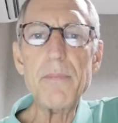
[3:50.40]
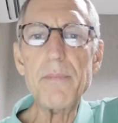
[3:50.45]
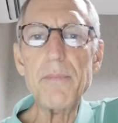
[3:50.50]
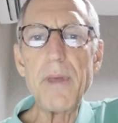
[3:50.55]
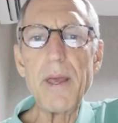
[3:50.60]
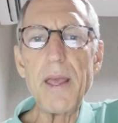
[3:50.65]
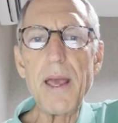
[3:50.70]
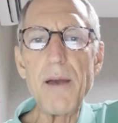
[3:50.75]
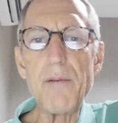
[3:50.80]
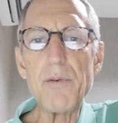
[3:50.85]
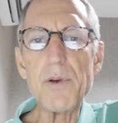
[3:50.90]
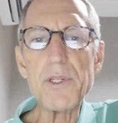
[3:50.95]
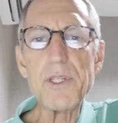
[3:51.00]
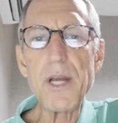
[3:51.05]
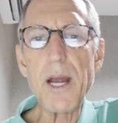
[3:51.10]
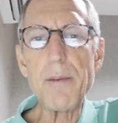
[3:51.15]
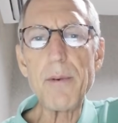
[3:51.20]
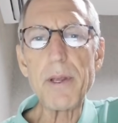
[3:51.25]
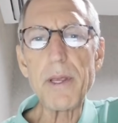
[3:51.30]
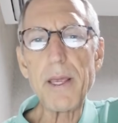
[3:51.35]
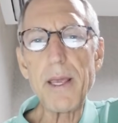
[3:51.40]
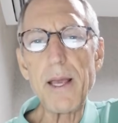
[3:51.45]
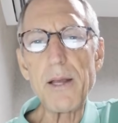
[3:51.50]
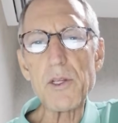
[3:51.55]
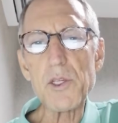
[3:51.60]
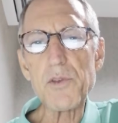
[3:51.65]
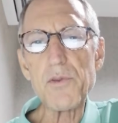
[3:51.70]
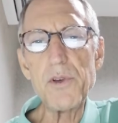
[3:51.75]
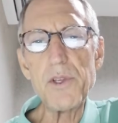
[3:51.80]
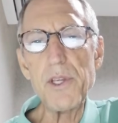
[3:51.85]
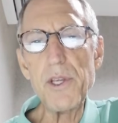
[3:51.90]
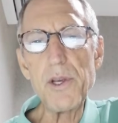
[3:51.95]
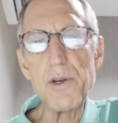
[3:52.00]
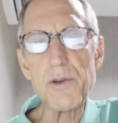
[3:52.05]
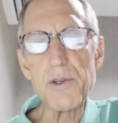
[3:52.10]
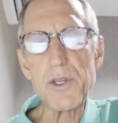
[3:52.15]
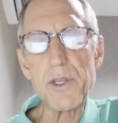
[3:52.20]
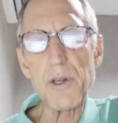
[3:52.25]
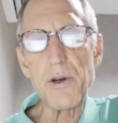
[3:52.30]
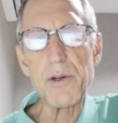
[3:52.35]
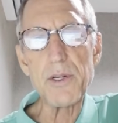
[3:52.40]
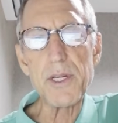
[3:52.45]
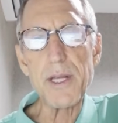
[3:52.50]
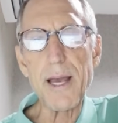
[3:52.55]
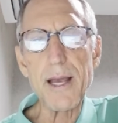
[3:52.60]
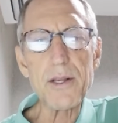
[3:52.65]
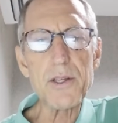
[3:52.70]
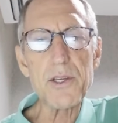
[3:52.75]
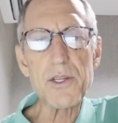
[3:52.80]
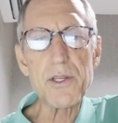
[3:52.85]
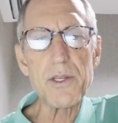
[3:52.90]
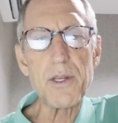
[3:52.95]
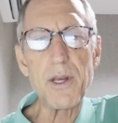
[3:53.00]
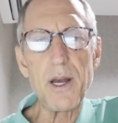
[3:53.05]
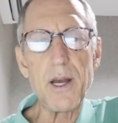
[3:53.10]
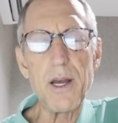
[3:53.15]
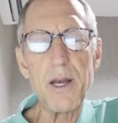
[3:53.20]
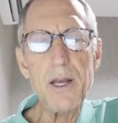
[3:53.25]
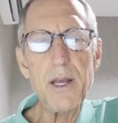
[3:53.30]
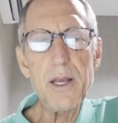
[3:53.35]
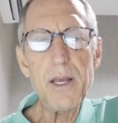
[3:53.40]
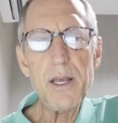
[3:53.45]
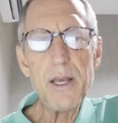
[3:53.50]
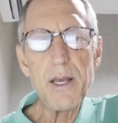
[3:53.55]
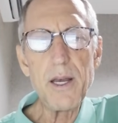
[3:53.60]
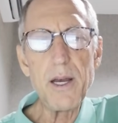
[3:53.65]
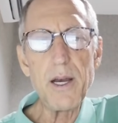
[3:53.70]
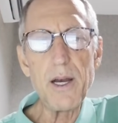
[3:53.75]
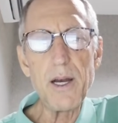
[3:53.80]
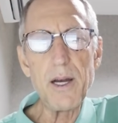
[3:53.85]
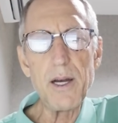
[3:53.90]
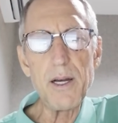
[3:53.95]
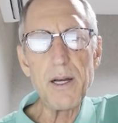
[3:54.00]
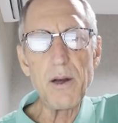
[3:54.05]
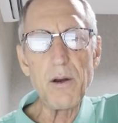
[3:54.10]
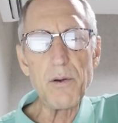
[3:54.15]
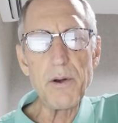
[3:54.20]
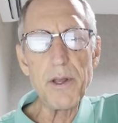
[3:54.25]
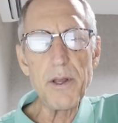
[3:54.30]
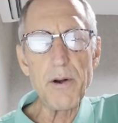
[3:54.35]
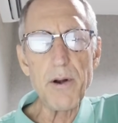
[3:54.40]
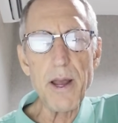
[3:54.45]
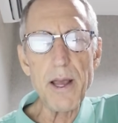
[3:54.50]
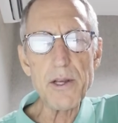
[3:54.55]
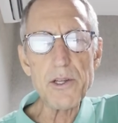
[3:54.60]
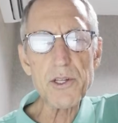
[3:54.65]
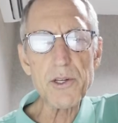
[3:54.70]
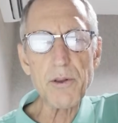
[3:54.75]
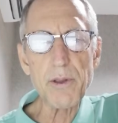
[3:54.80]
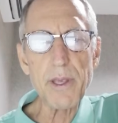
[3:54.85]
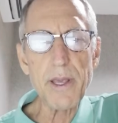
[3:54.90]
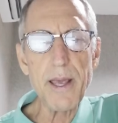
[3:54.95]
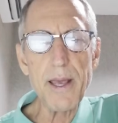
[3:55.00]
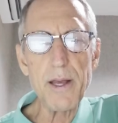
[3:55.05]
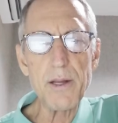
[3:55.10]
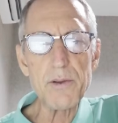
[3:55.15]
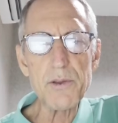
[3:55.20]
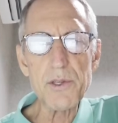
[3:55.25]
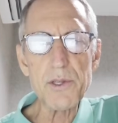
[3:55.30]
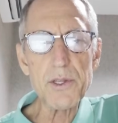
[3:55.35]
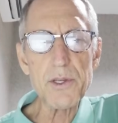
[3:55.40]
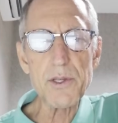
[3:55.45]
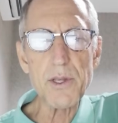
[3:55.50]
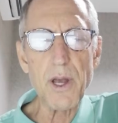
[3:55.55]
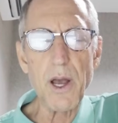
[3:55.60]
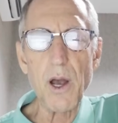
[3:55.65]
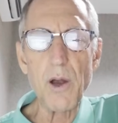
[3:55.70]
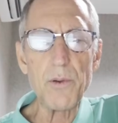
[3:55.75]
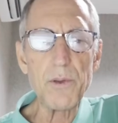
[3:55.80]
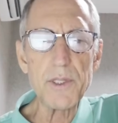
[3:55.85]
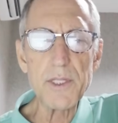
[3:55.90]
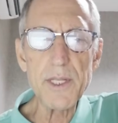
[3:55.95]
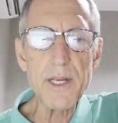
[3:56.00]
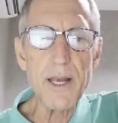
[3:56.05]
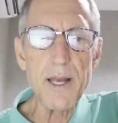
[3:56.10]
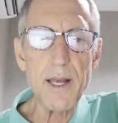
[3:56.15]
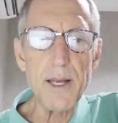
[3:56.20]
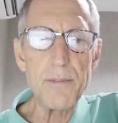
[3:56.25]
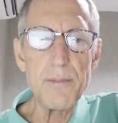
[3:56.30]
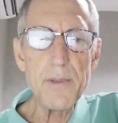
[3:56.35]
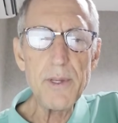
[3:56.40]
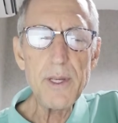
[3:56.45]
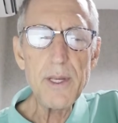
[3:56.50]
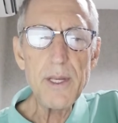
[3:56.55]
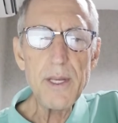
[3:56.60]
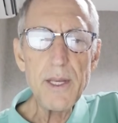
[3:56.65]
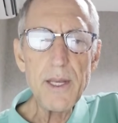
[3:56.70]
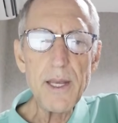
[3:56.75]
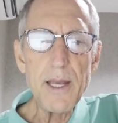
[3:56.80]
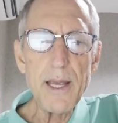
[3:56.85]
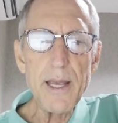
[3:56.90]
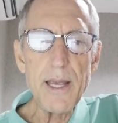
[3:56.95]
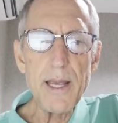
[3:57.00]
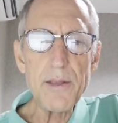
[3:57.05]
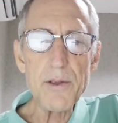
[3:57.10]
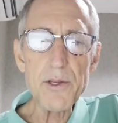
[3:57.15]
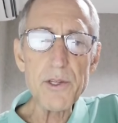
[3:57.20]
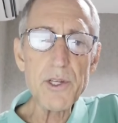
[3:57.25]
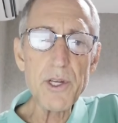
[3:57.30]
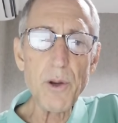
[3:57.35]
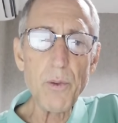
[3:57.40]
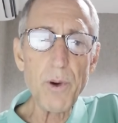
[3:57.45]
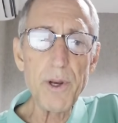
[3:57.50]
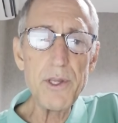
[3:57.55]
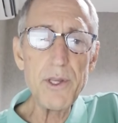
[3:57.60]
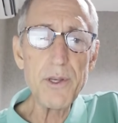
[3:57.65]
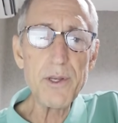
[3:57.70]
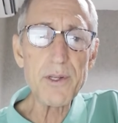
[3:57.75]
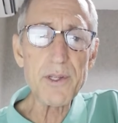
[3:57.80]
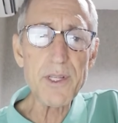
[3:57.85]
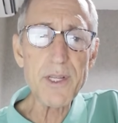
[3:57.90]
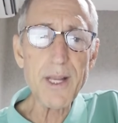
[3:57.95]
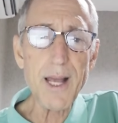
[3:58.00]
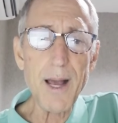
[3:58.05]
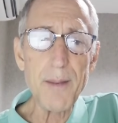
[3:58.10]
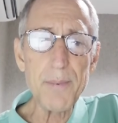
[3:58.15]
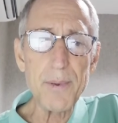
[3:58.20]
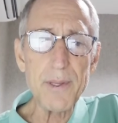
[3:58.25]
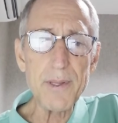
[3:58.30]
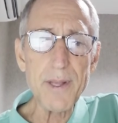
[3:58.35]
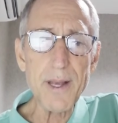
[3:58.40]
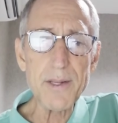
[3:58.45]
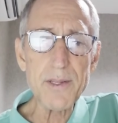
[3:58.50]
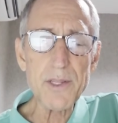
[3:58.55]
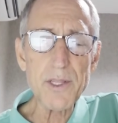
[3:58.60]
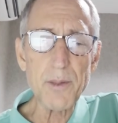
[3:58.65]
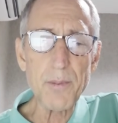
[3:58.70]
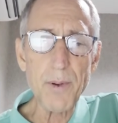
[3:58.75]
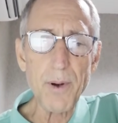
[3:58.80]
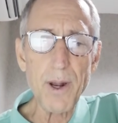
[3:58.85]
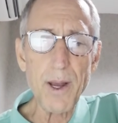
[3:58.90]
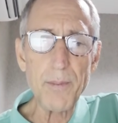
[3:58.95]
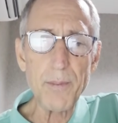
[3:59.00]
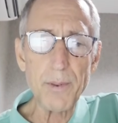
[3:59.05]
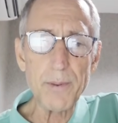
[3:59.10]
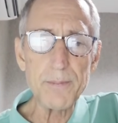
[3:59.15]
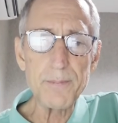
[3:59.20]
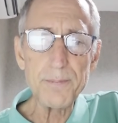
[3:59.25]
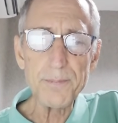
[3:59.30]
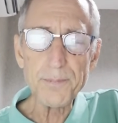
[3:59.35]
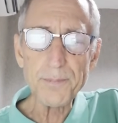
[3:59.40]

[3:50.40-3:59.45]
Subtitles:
they have retirement accounts for years that are taxed on international accounts all the time, and there's no way you can stop it. That's the problem.